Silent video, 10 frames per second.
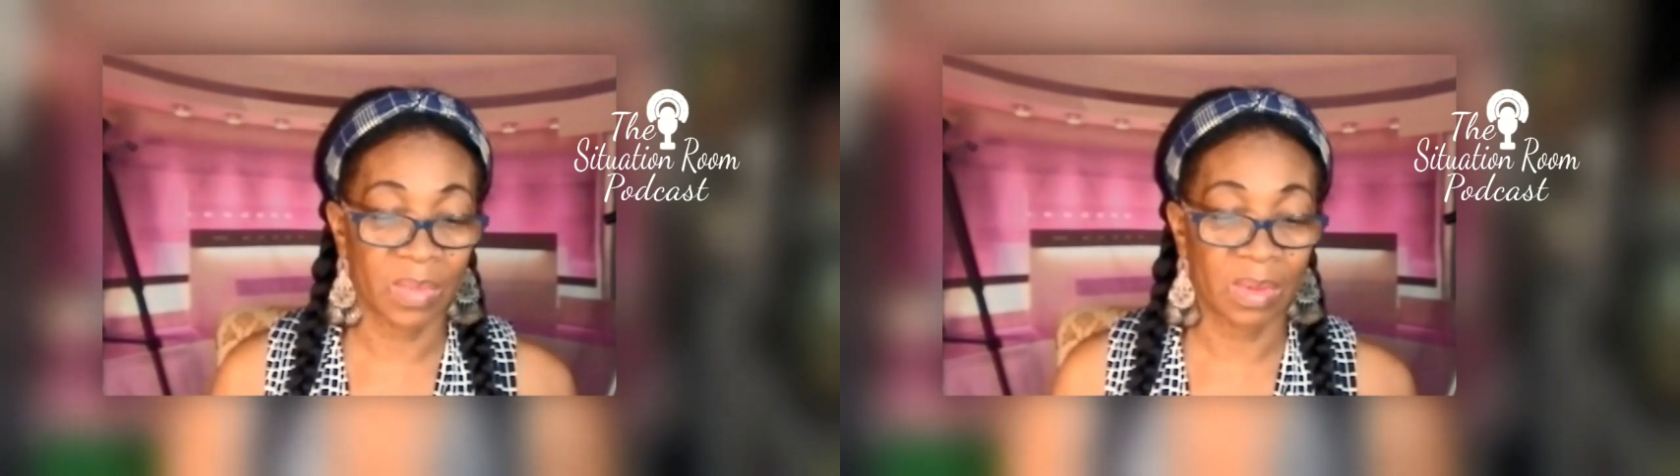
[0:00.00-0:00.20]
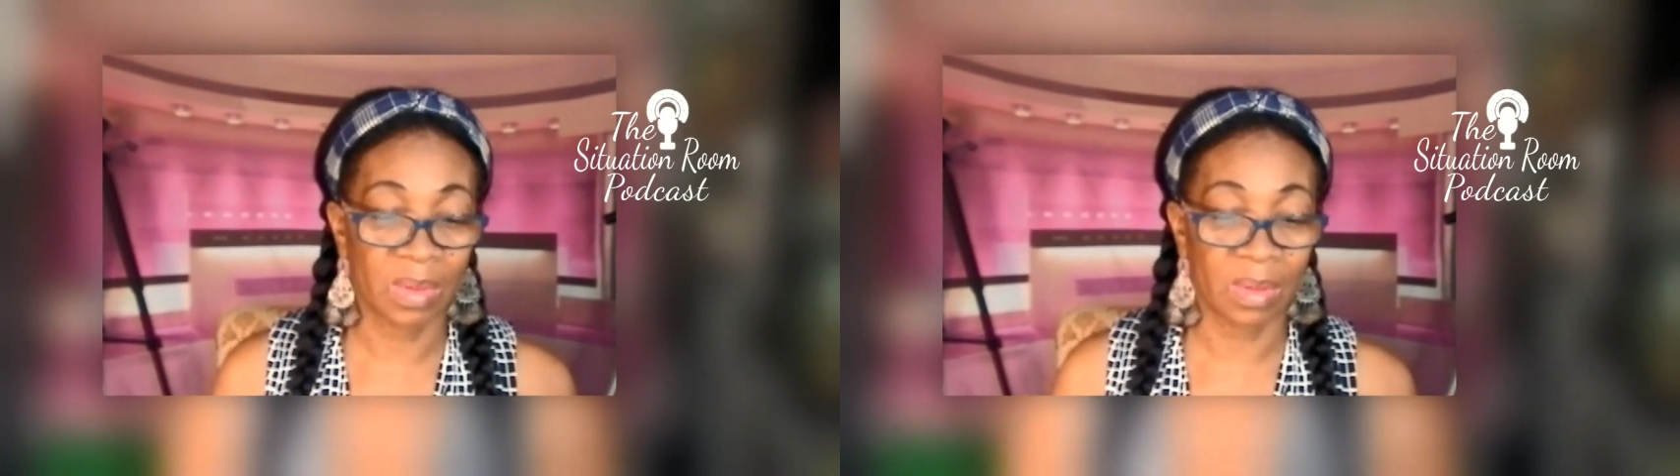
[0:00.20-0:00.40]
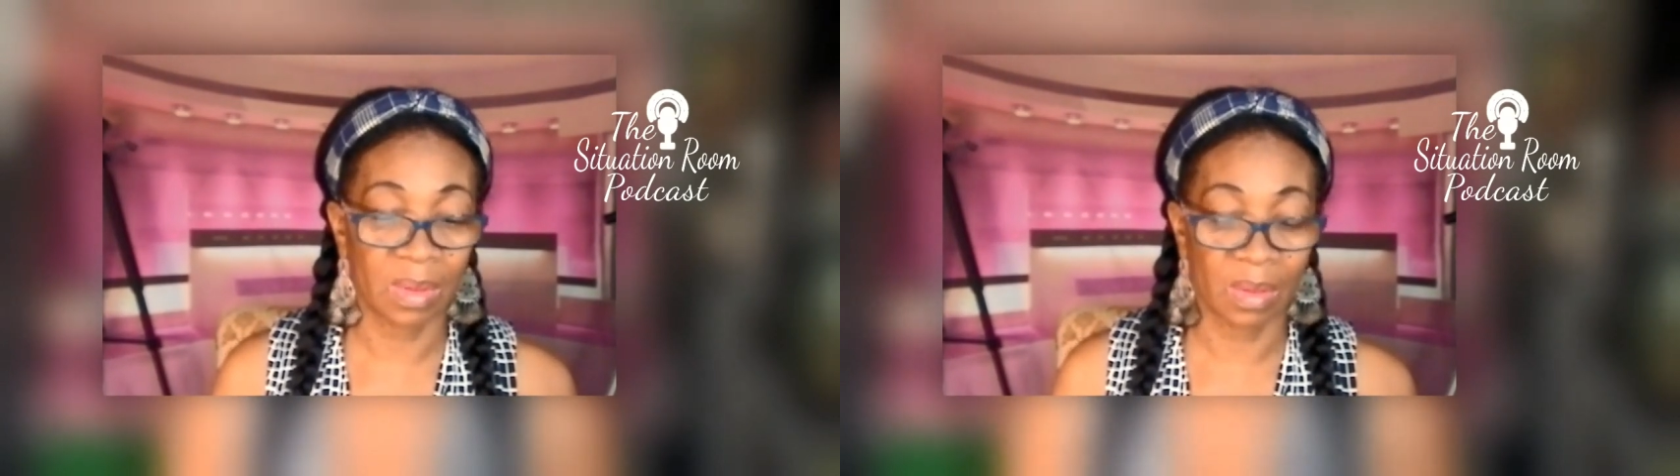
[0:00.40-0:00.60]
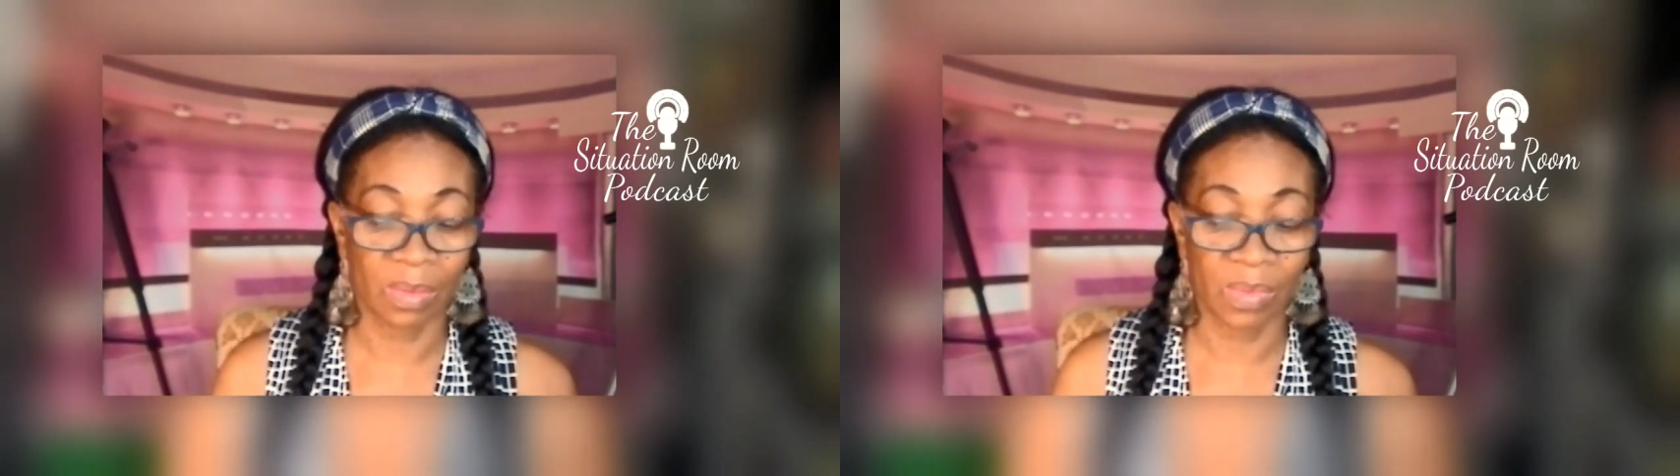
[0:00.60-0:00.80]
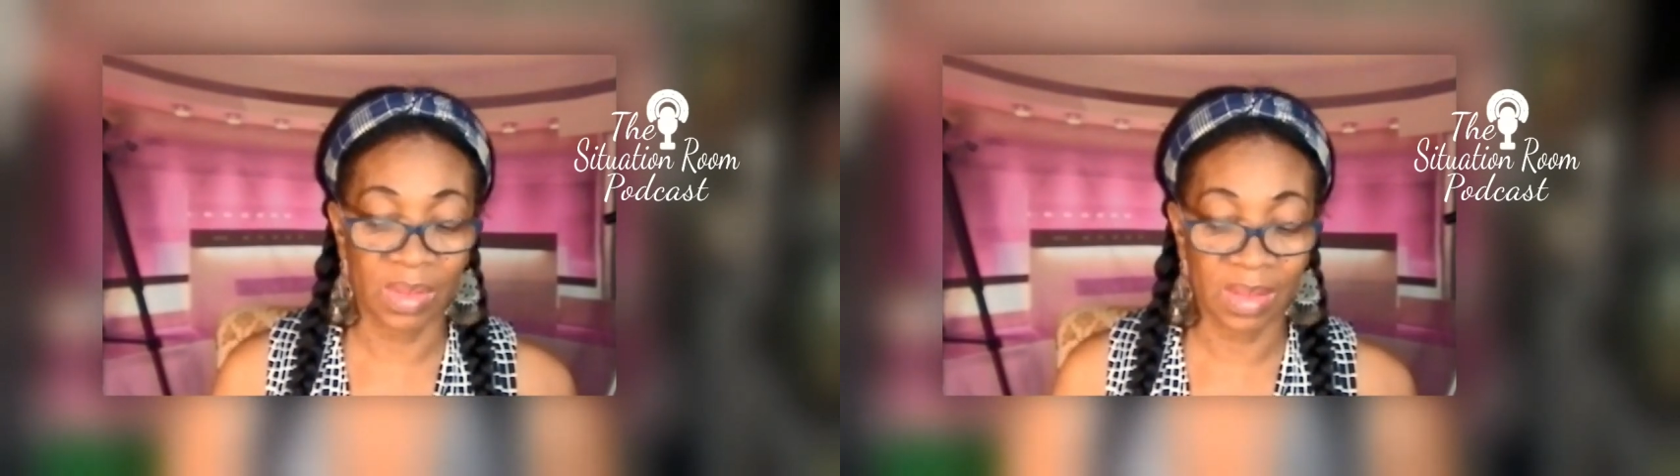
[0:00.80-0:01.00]

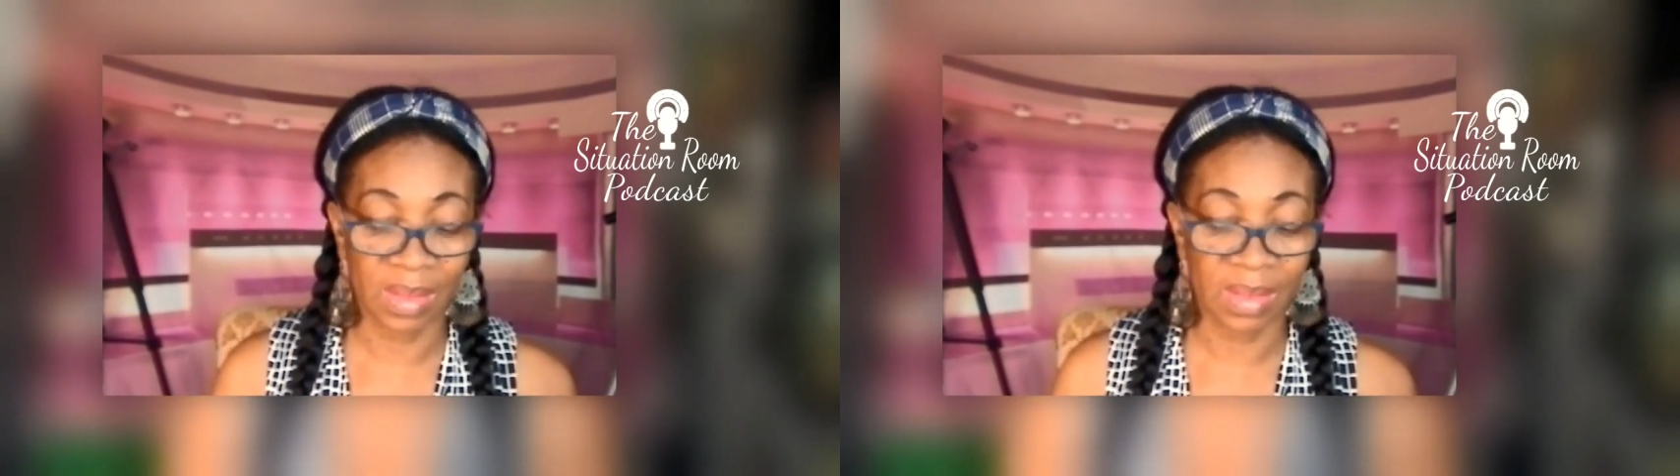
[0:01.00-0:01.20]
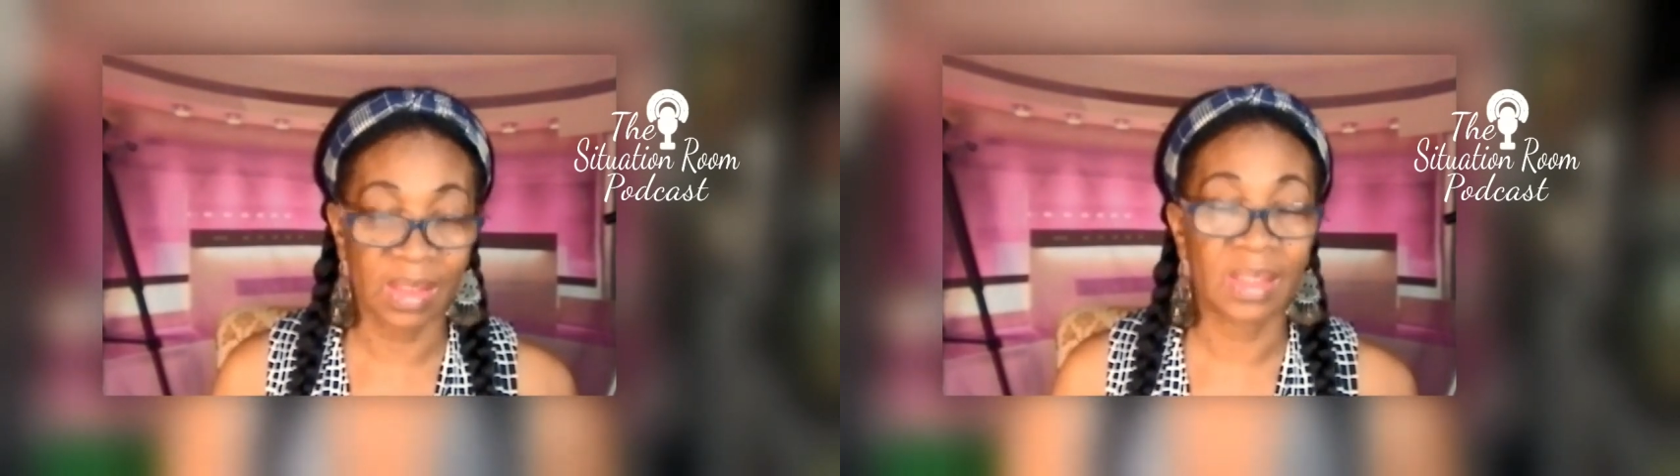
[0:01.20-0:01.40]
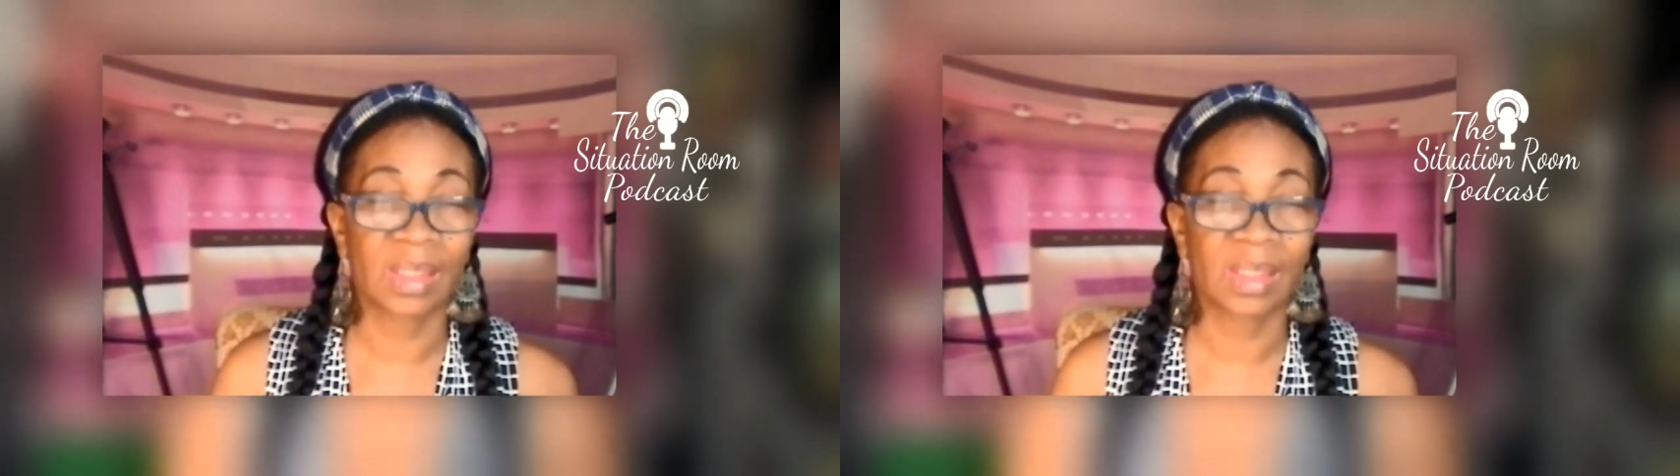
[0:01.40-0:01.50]
we just need